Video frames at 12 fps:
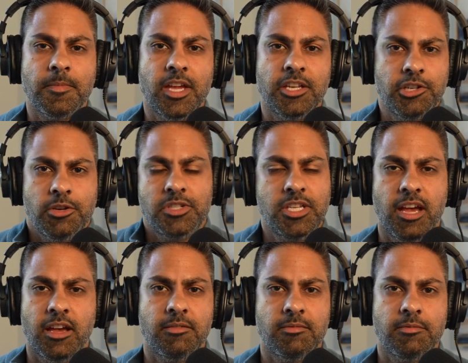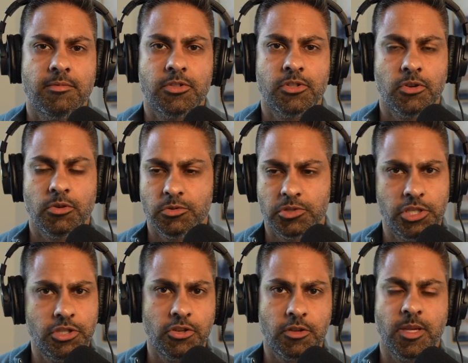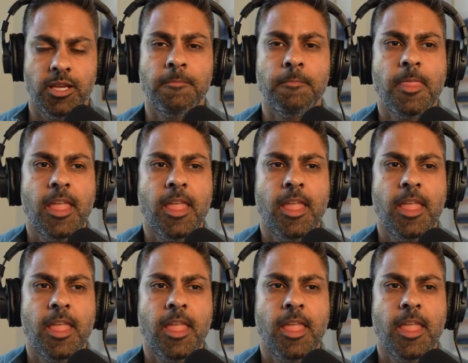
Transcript: And she goes, Yeah. So she took me.